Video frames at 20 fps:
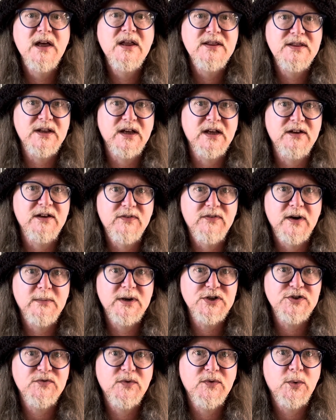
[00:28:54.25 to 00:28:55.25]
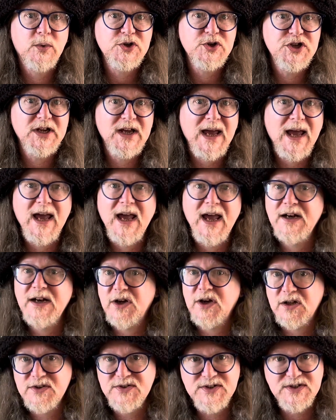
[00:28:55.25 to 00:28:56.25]
Thank you very much for watching, and
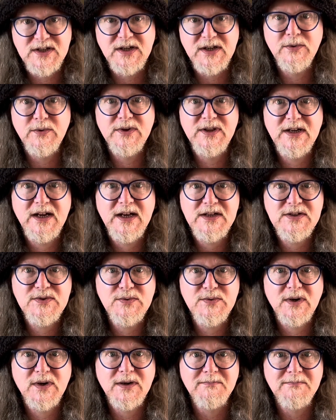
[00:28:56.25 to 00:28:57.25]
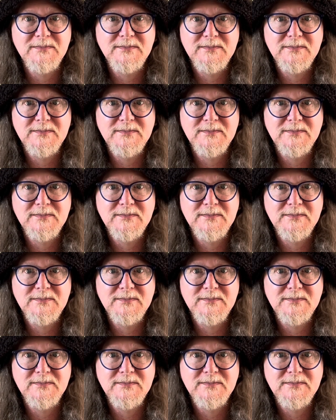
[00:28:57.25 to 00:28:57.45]
I'll see you in the next one.